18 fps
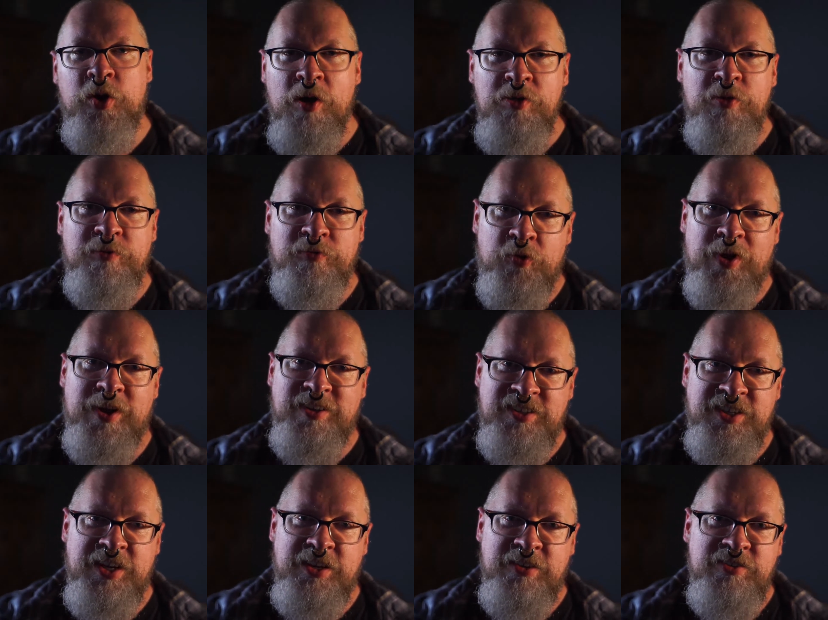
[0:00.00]
other friends
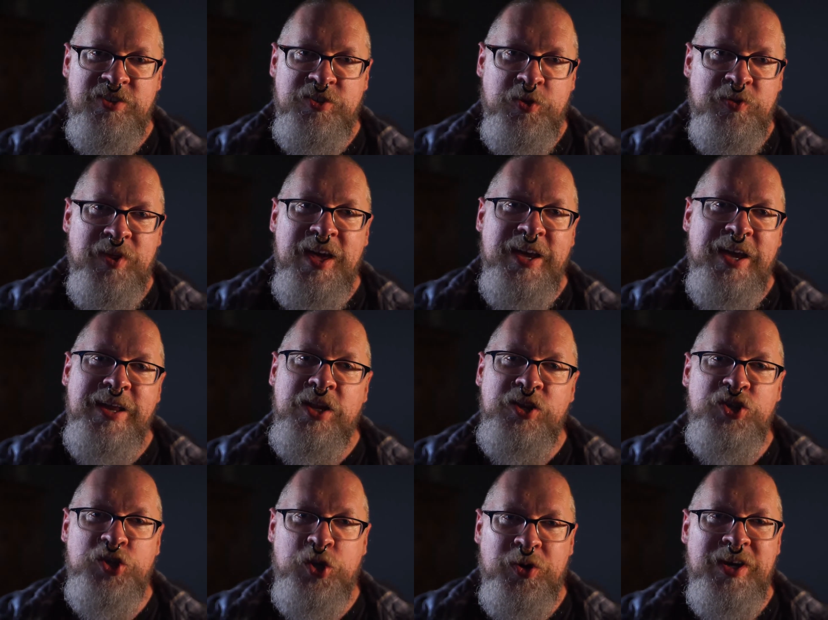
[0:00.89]
in so they can
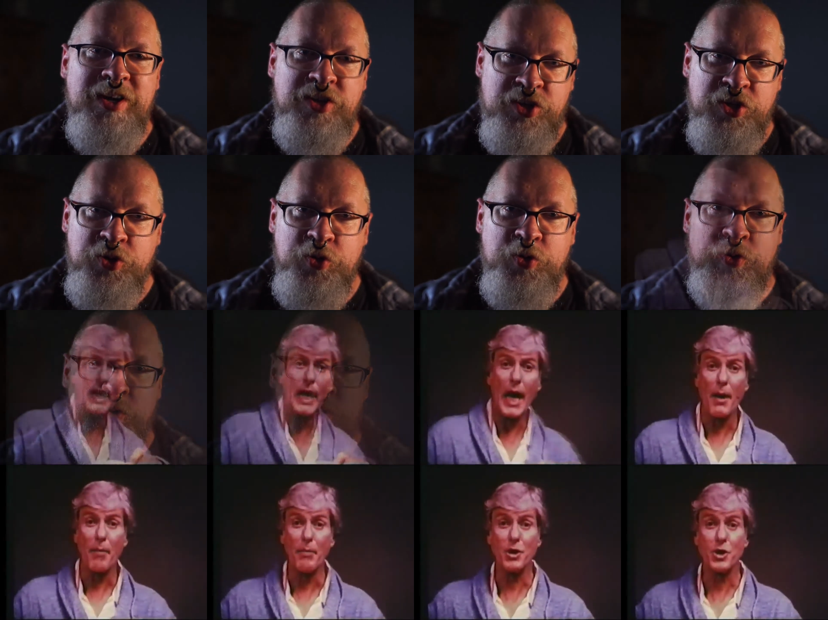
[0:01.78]
enjoy it too.
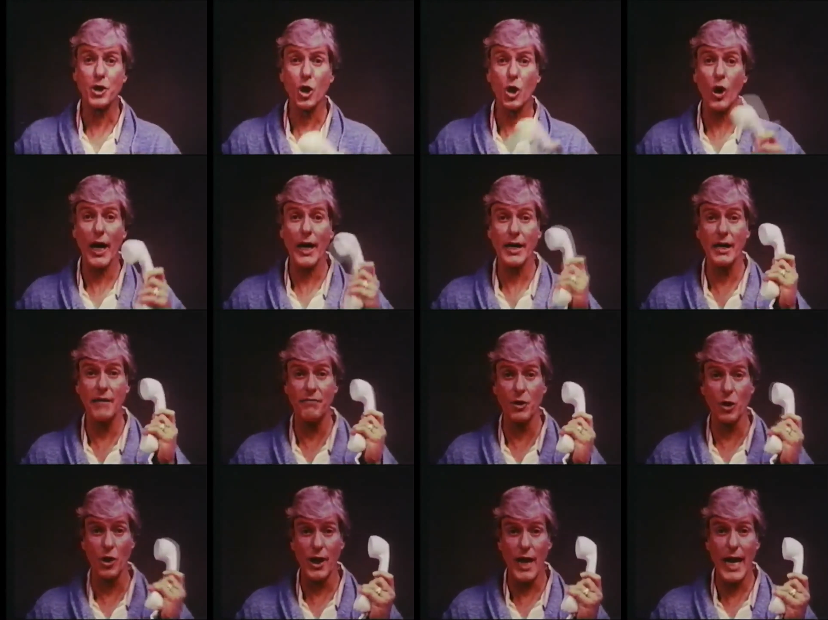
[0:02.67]
Be sure and
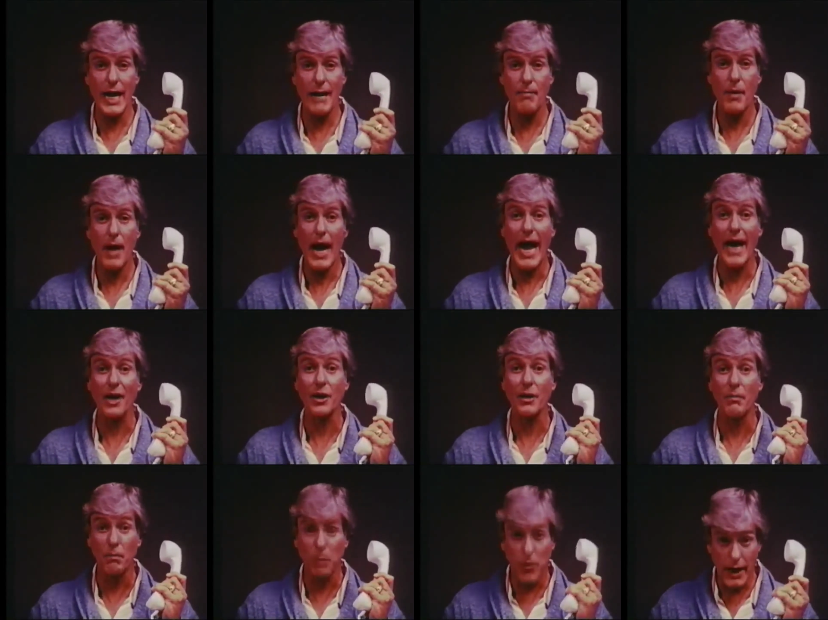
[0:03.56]
give your name
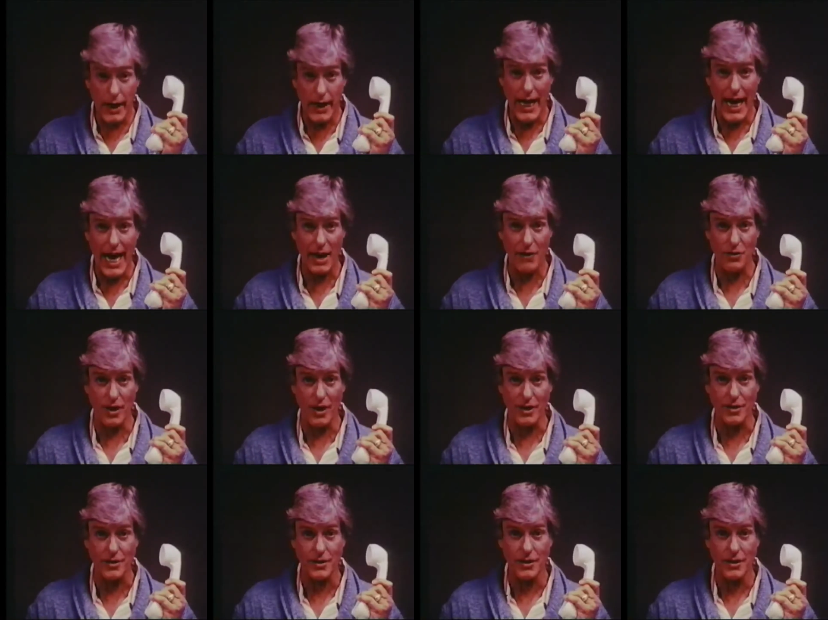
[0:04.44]
and complete
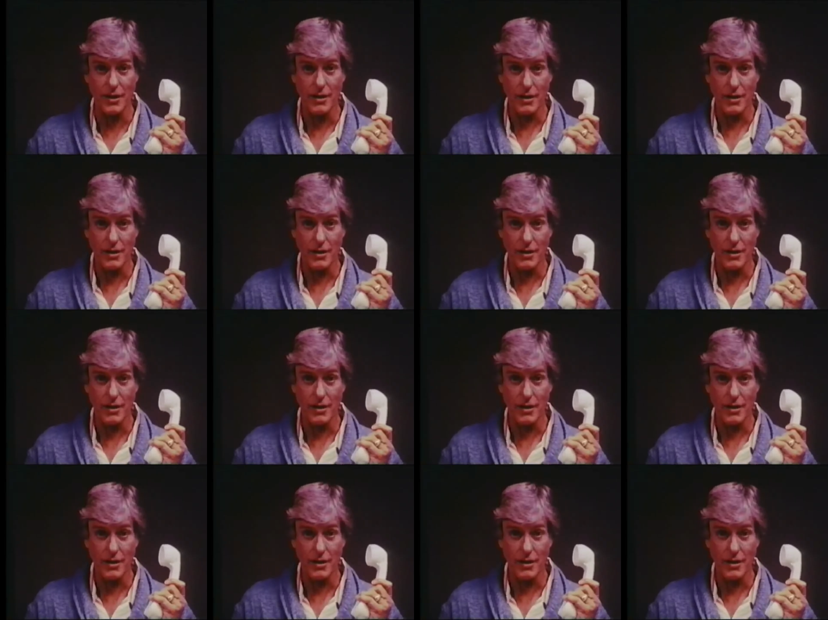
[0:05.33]
address.